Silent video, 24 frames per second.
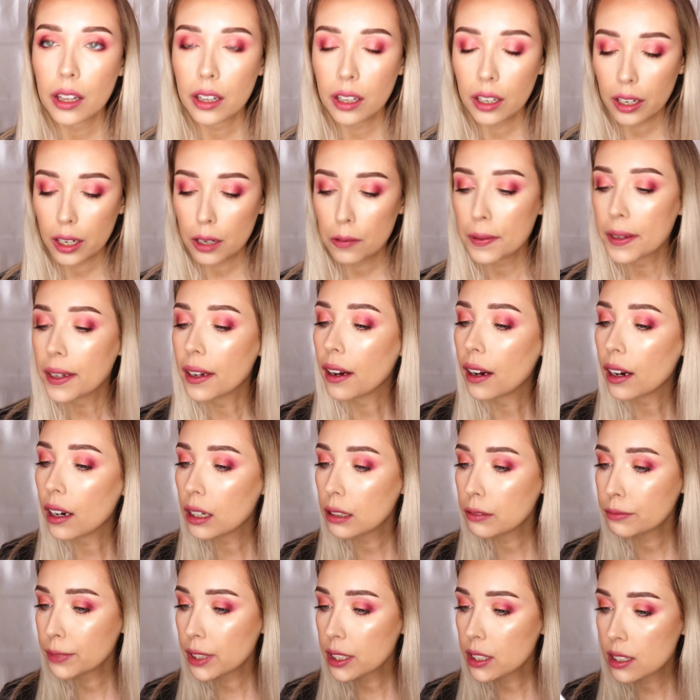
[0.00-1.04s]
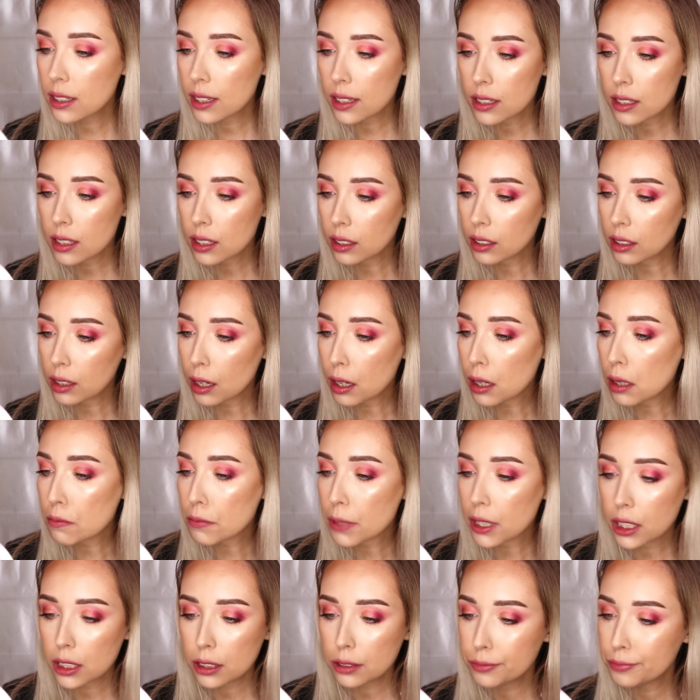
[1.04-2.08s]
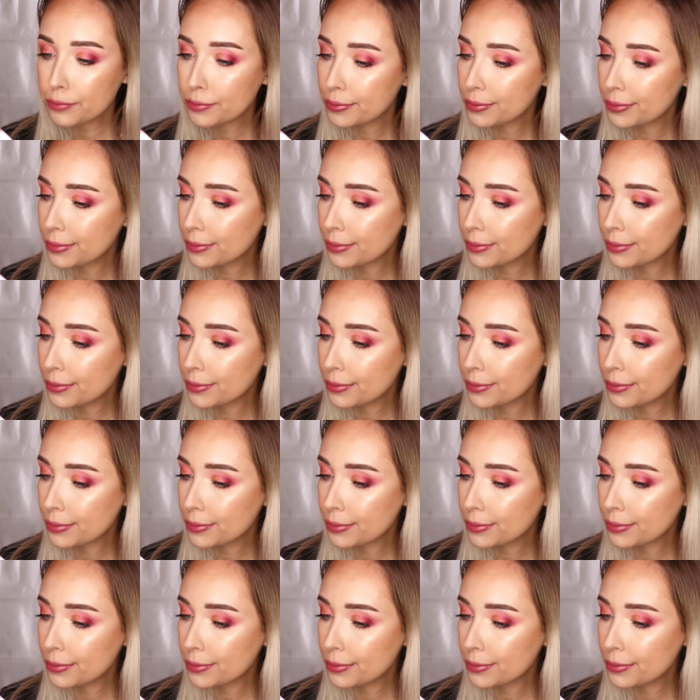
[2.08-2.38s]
There we are. That's a nice little combo.